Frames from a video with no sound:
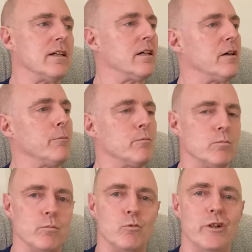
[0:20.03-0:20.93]
I'm
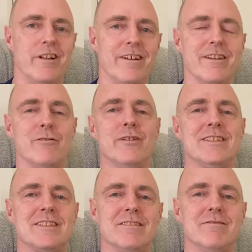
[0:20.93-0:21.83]
really at the
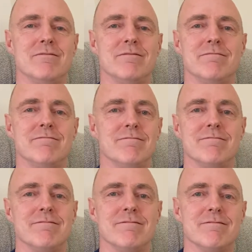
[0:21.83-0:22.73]
risk of
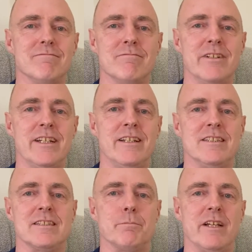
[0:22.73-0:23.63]
really
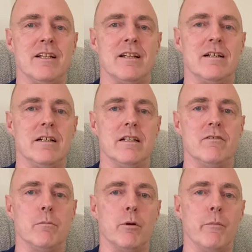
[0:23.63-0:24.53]
just being kind
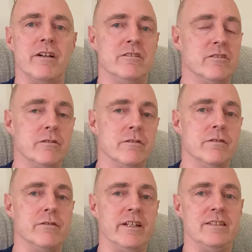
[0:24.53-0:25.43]
of a promoter
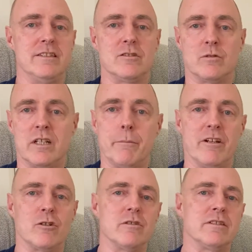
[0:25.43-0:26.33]
of his or
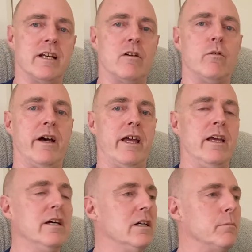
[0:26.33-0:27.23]
coming across that
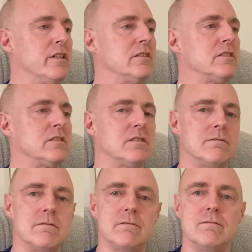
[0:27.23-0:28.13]
way, but it just
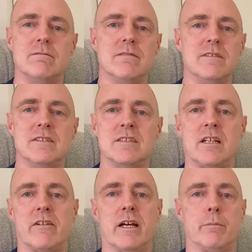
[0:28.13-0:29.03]

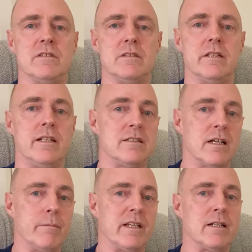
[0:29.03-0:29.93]
so happens that he's
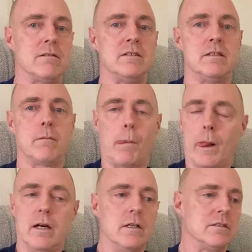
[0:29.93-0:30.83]
coming out with
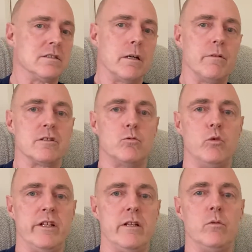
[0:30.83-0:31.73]
so much
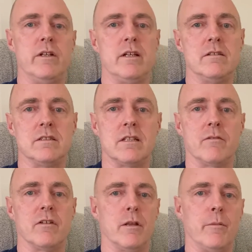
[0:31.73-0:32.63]
really, really good
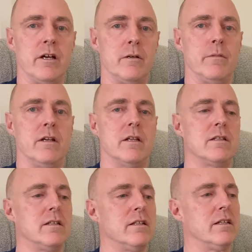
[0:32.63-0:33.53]
stuff at the
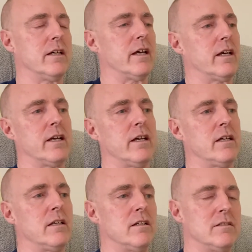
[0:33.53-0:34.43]
moment.
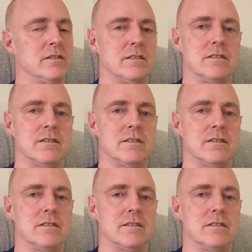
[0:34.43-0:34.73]
And